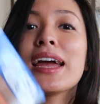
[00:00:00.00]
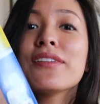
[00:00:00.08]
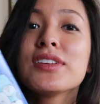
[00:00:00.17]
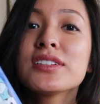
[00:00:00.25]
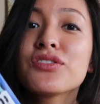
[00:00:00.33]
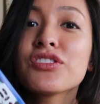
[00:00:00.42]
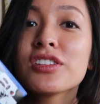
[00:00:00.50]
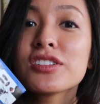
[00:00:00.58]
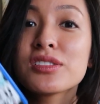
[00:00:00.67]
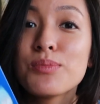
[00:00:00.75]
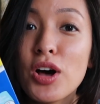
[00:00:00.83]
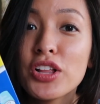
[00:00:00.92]
have this for the
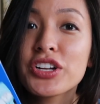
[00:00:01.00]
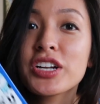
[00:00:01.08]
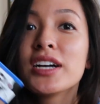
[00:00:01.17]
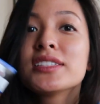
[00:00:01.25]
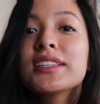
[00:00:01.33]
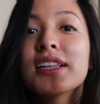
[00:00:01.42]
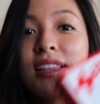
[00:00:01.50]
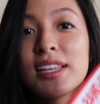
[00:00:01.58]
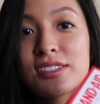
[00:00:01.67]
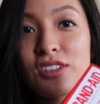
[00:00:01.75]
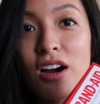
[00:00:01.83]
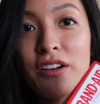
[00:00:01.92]
smaller cuts, and then
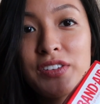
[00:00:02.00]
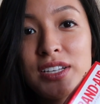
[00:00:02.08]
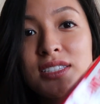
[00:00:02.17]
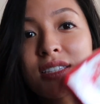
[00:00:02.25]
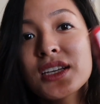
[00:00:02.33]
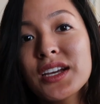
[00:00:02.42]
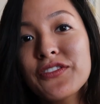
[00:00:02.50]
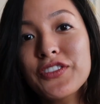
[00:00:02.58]
this obviously